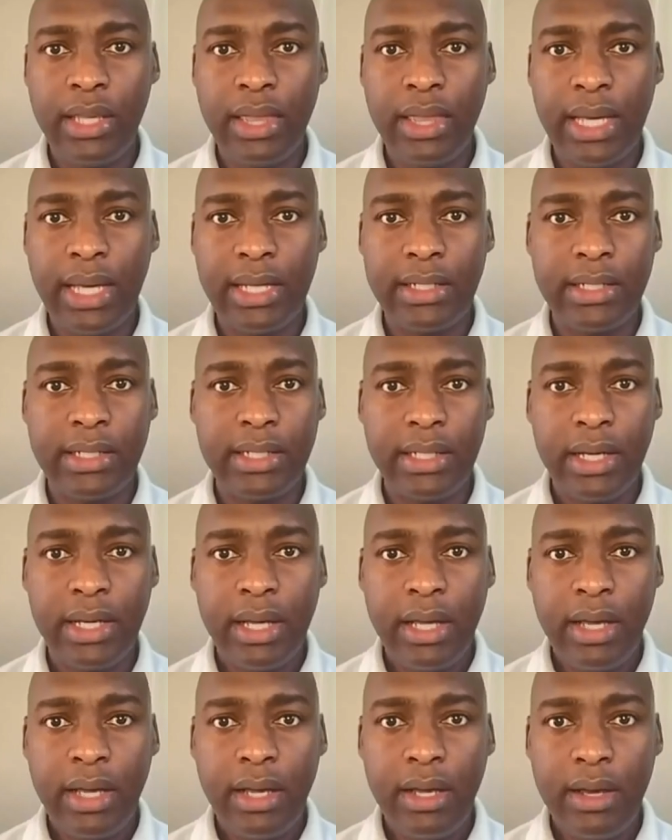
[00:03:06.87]
that
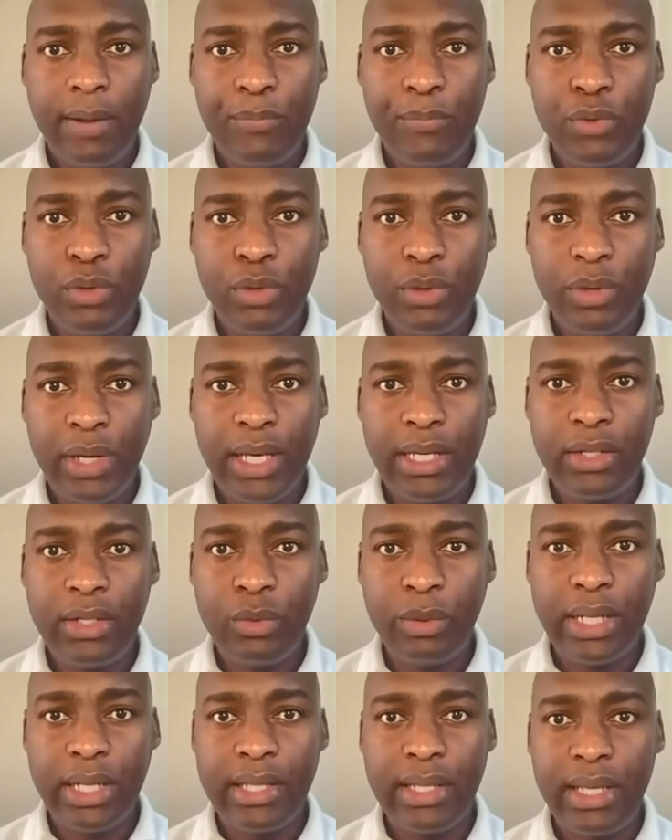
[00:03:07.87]
you heard
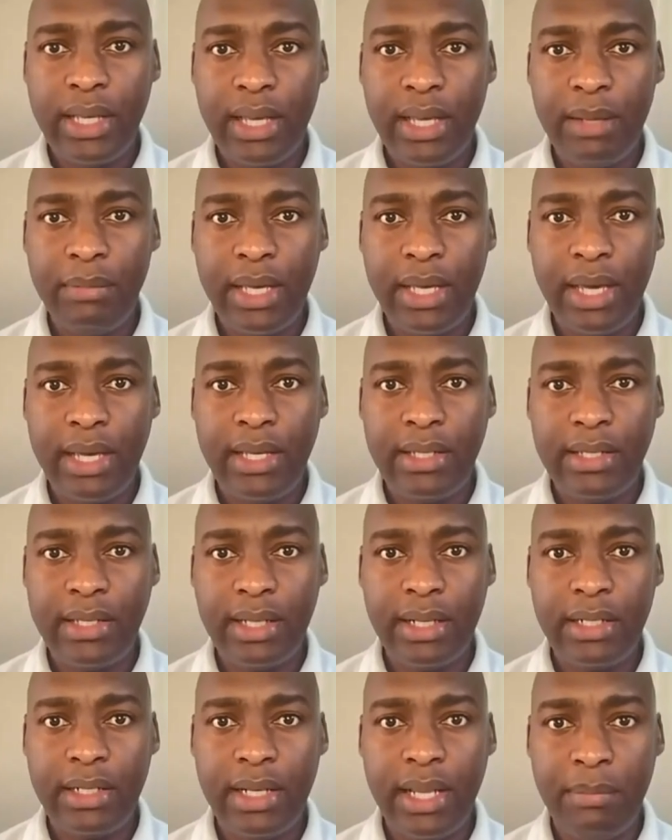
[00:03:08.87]
what the
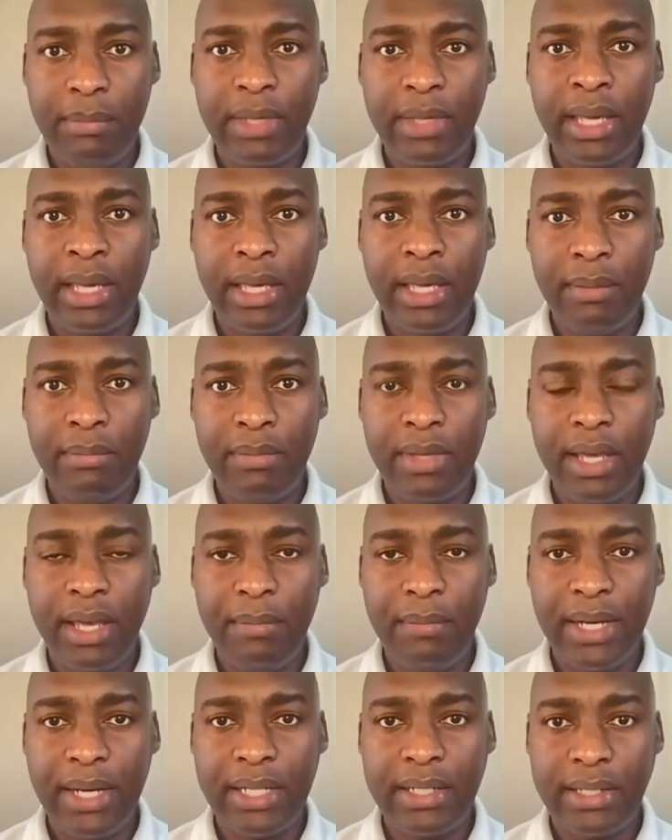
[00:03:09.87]

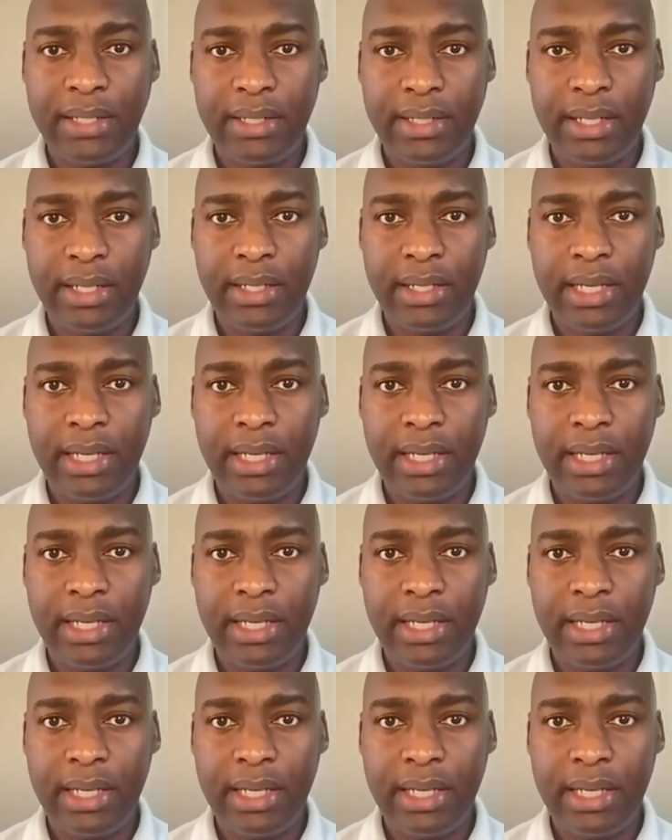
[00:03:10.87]
MK party said,